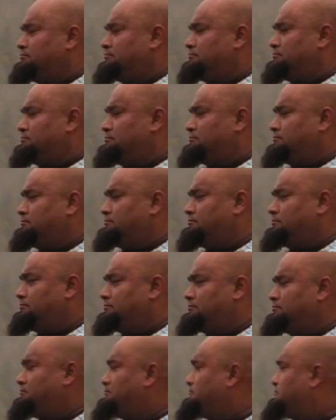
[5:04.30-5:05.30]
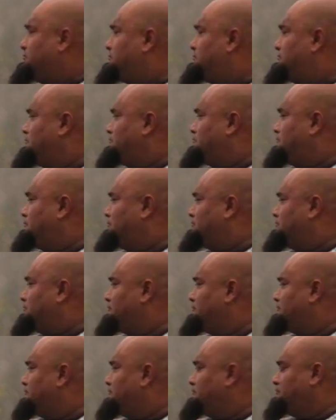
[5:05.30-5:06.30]

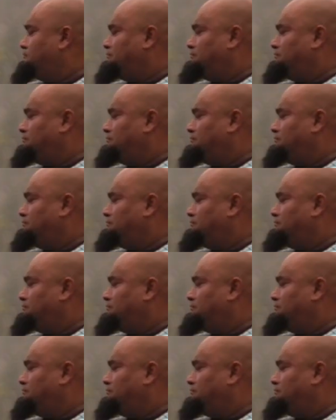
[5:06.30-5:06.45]
[no speech]